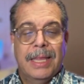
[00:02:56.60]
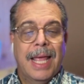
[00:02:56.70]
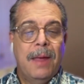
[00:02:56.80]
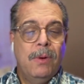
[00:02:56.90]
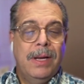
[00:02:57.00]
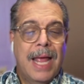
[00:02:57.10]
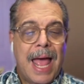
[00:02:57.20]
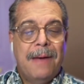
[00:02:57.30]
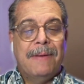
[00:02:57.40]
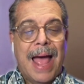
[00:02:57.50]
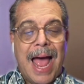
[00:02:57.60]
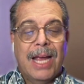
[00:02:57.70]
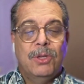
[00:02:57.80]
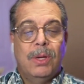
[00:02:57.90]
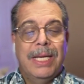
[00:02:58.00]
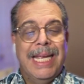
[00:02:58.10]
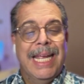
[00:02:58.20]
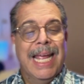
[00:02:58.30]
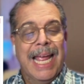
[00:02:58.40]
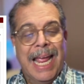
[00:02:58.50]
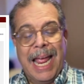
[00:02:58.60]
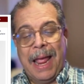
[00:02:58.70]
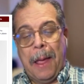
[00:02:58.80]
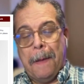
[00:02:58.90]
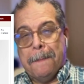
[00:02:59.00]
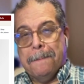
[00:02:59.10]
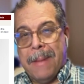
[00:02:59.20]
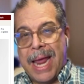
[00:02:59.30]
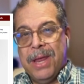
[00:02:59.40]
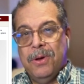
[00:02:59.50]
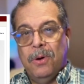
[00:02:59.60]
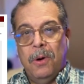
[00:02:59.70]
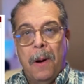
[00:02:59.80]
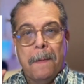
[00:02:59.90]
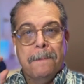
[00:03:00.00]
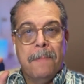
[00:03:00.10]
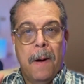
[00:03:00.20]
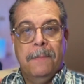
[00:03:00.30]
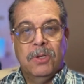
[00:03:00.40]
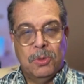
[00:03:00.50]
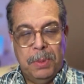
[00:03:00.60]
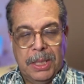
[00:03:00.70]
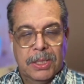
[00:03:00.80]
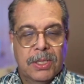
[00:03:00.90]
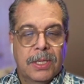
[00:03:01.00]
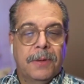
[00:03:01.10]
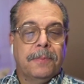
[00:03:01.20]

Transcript: they will have actually major bump speeds,